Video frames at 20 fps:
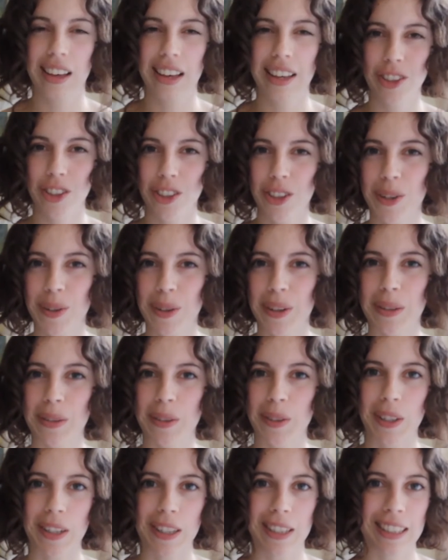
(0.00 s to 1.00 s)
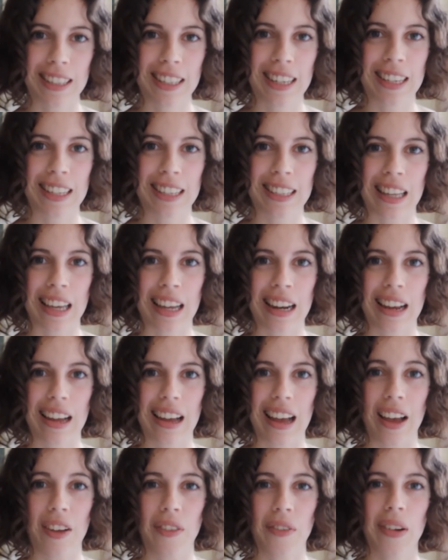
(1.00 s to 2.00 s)
In short, what I'm trying to say is that
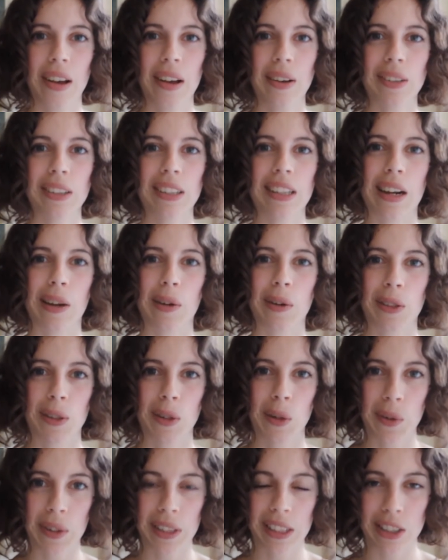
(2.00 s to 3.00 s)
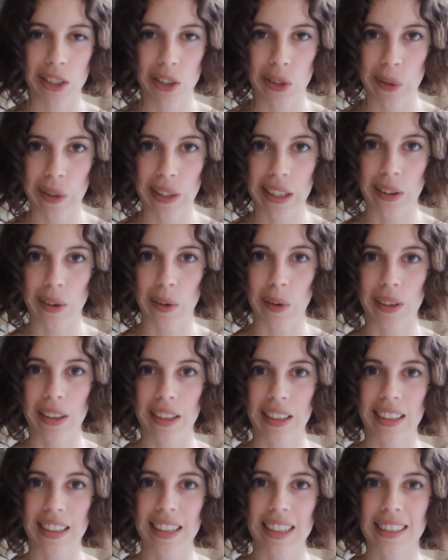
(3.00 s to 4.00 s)
I found that I was already doing all
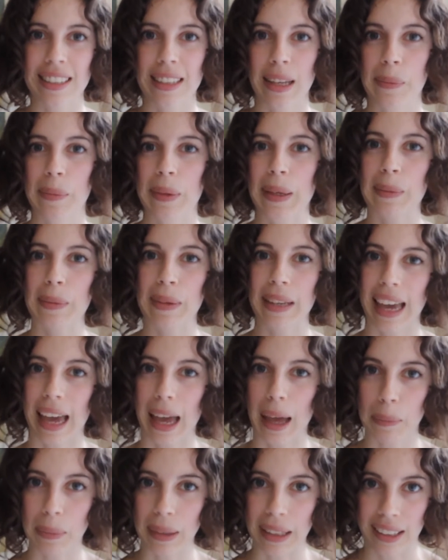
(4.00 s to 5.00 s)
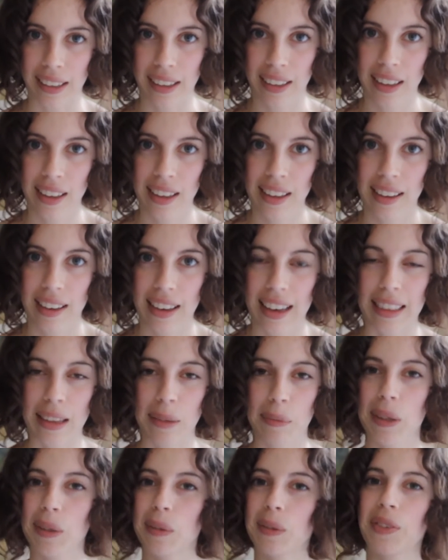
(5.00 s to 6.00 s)
the things that make me happy and
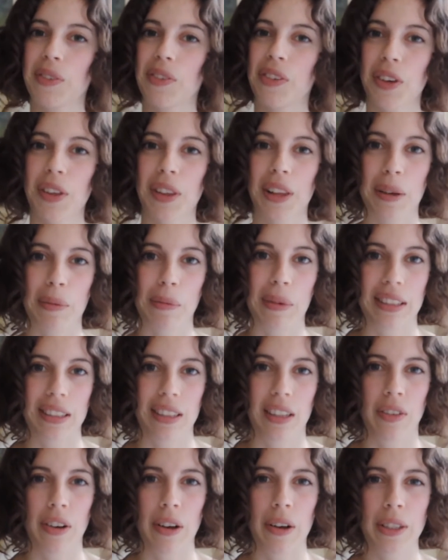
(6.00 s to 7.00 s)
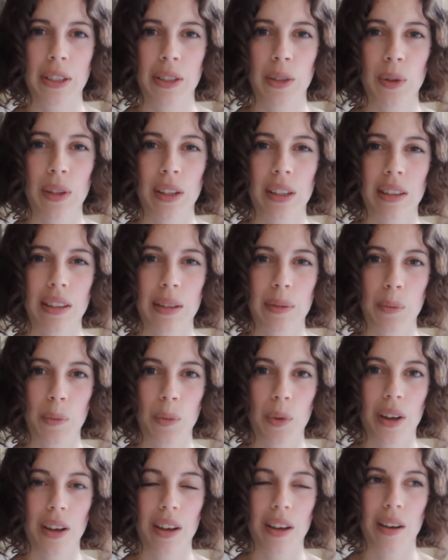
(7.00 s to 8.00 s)
that make me feel like myself. I was doing them
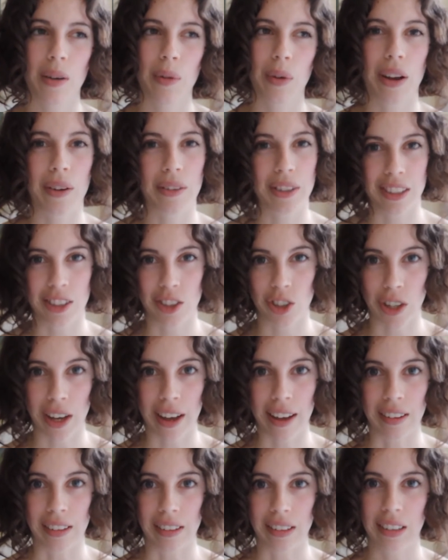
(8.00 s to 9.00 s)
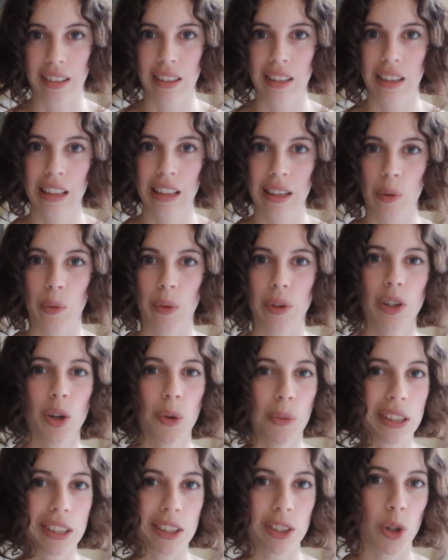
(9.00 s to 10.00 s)
when I was a child, when
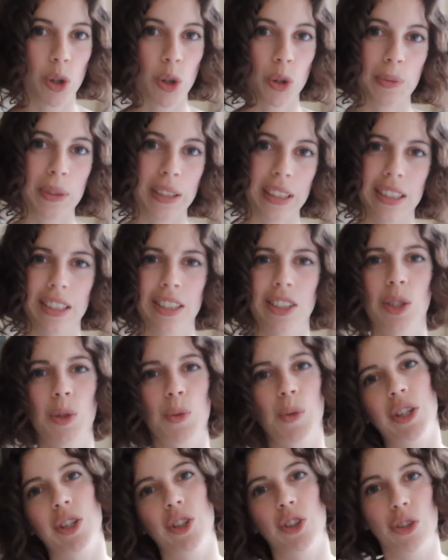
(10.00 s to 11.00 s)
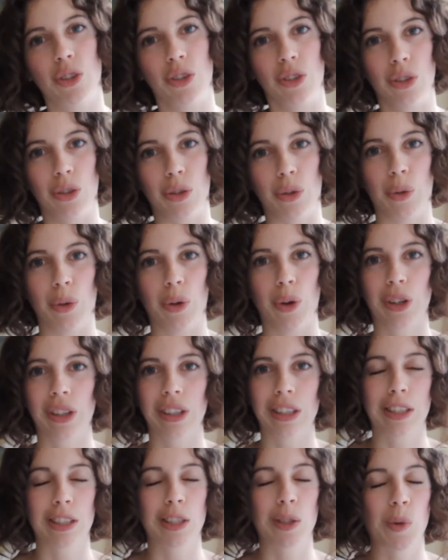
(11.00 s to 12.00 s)
nobody told me this is what you should do or
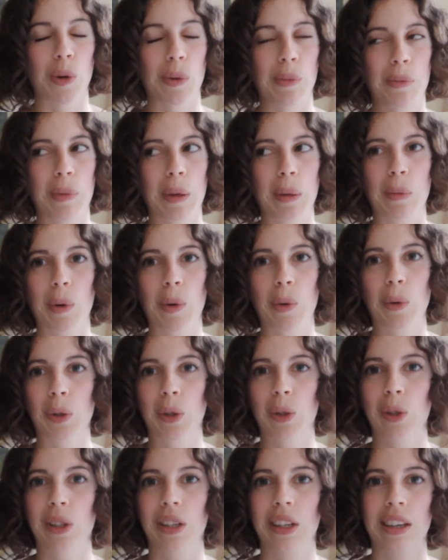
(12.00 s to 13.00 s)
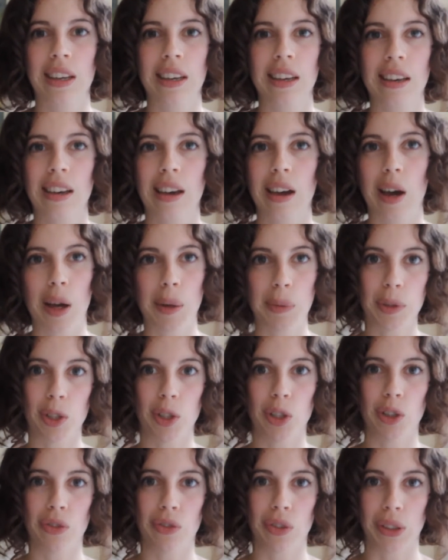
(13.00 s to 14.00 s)
this is what people will look up
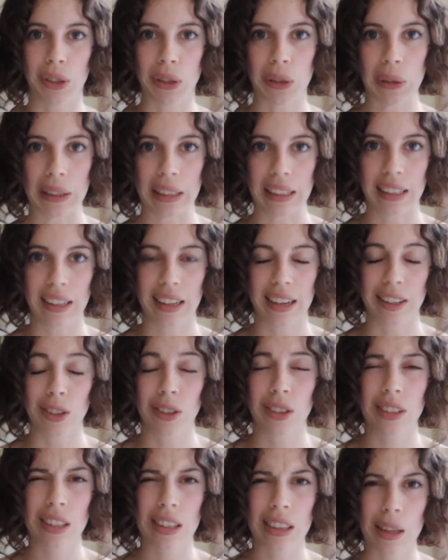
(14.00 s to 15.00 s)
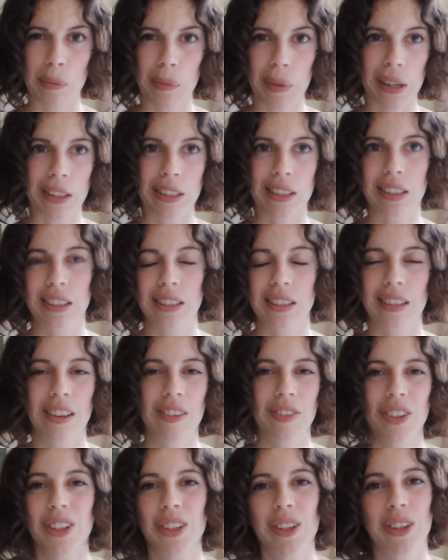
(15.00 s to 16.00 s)
to you for doing. I just did them because
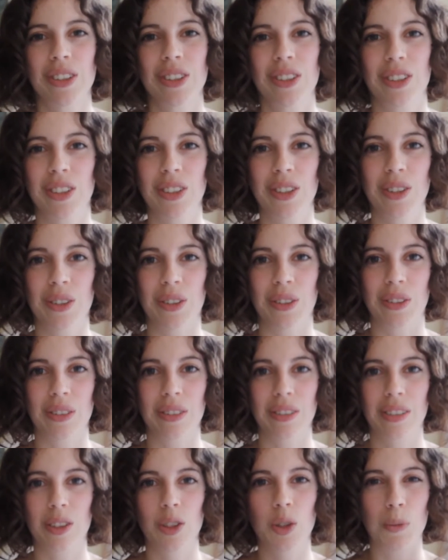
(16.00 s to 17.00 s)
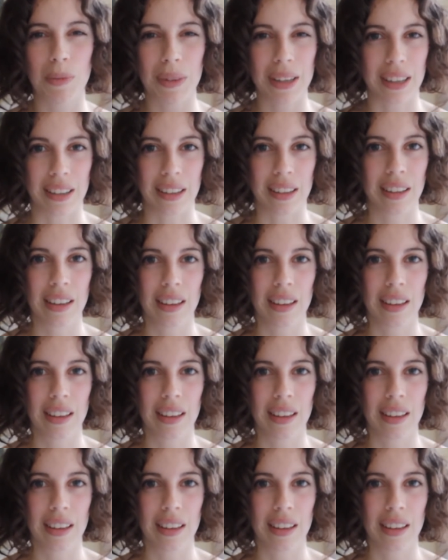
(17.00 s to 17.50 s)
they feel good to do to me.